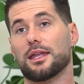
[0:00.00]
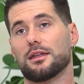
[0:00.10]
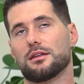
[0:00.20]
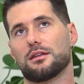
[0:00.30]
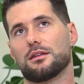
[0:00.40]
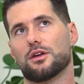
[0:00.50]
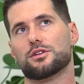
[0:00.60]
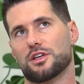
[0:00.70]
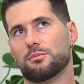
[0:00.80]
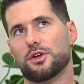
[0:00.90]
And
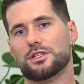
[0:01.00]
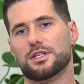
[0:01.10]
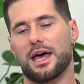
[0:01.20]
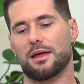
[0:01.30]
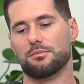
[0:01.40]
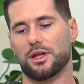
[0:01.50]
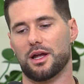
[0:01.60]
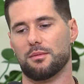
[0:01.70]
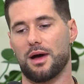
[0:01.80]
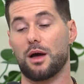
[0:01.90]
there's some good to that, but
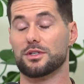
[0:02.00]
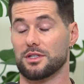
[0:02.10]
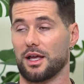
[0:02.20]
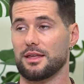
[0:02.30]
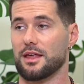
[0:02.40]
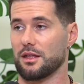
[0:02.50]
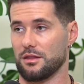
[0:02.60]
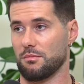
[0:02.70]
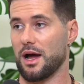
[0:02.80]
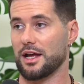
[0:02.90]
um, I was lucky that
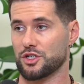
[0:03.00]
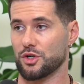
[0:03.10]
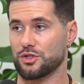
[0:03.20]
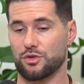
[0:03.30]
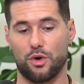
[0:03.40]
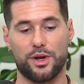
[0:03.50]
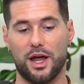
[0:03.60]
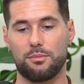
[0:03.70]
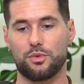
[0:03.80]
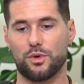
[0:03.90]
my church growing
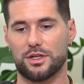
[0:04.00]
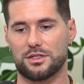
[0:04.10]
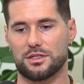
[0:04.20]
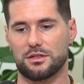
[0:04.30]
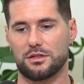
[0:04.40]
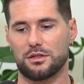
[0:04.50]
up was